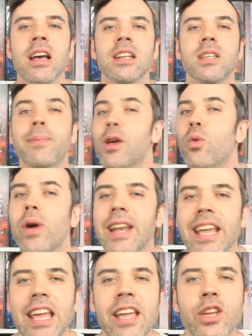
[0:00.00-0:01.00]
To be a winner
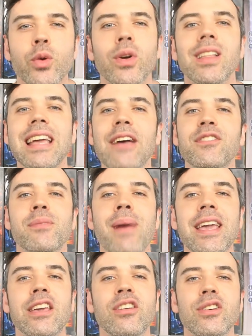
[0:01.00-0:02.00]
here, you really have to
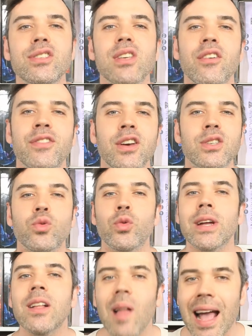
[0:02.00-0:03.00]
make use of those
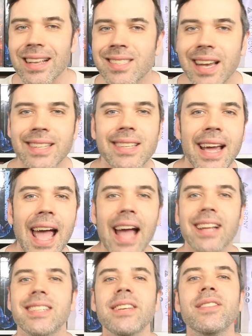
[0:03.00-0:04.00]
real Anzac Day
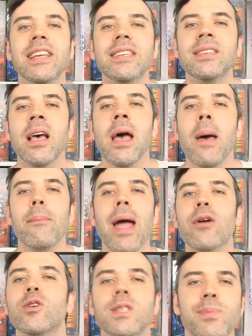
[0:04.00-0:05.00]
activities, pay
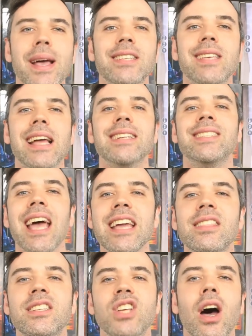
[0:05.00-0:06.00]
respects, and
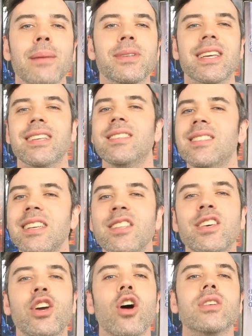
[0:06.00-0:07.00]
take the time to consider
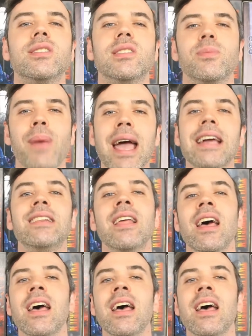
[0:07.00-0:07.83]
the costs paid